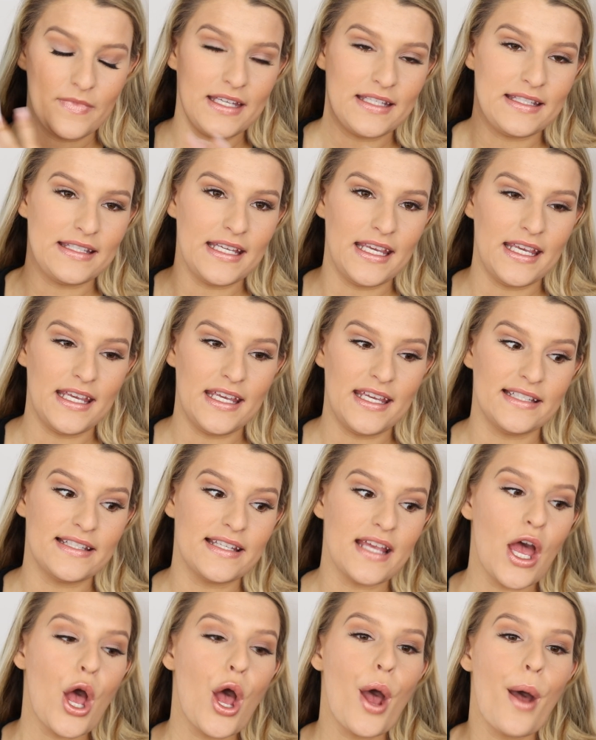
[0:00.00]
This is
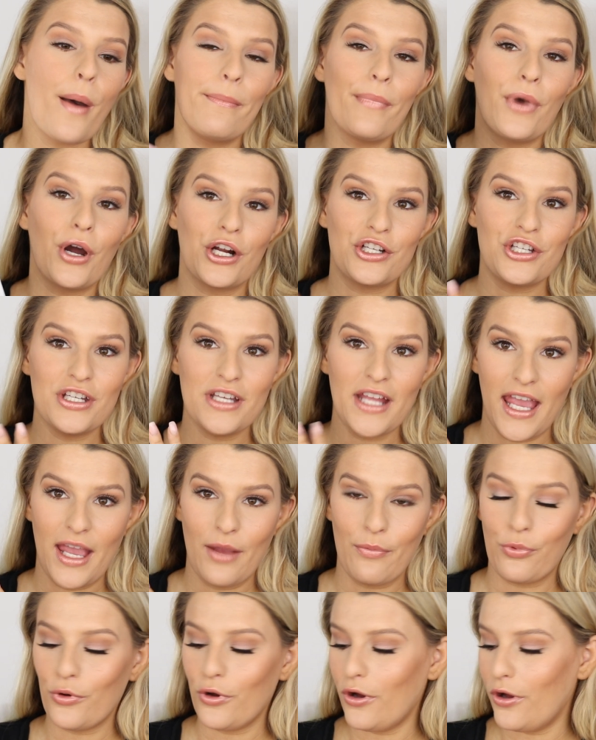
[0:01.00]
March and
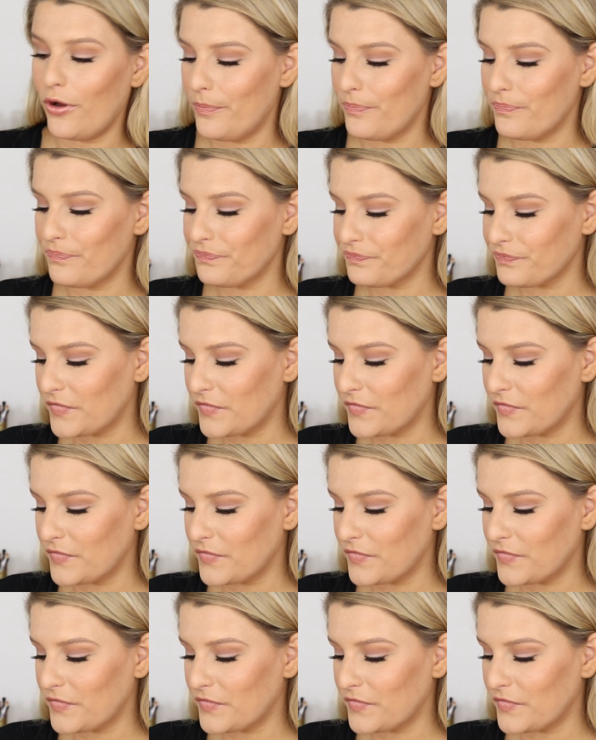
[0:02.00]
April,